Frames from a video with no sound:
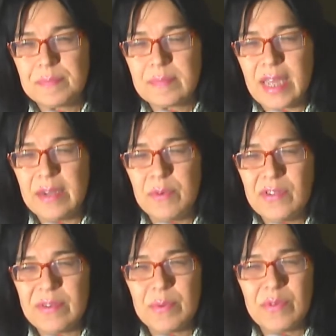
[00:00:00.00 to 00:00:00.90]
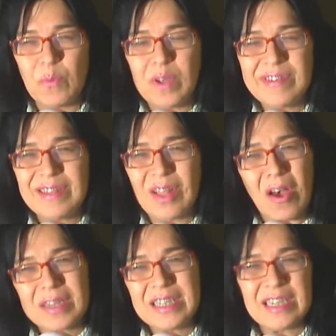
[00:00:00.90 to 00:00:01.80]
it wasn't
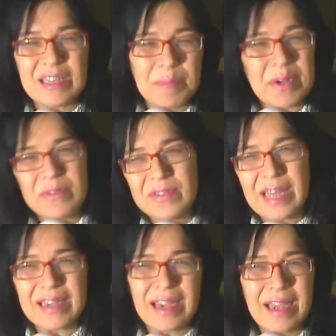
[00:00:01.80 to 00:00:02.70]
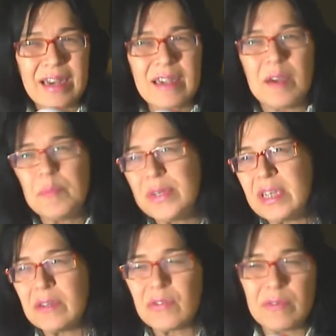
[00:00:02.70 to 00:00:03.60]
Lockheed, but it was that kind of
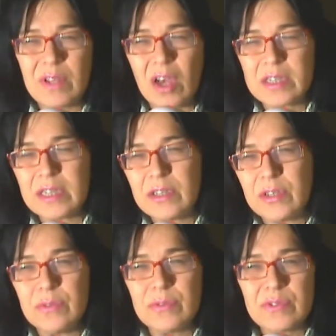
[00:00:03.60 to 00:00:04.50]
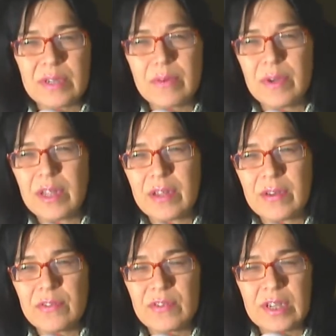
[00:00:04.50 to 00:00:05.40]
company, sort of Lockheed Hughes, like one of
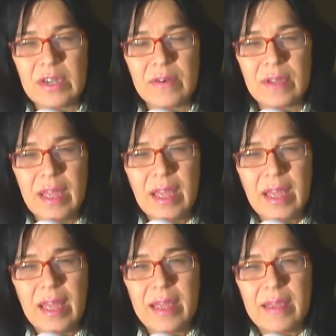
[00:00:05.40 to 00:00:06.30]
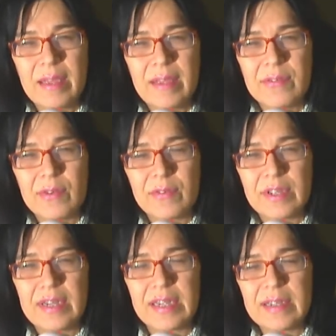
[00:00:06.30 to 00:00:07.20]
those, you know, sort of
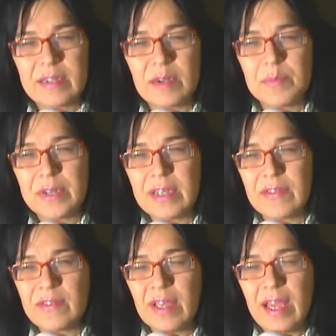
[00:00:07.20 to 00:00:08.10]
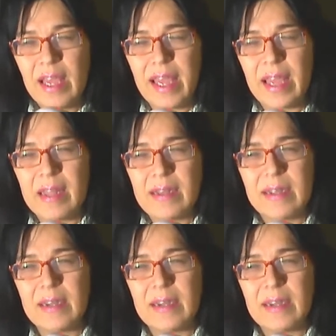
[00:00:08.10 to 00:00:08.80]
connected companies. And,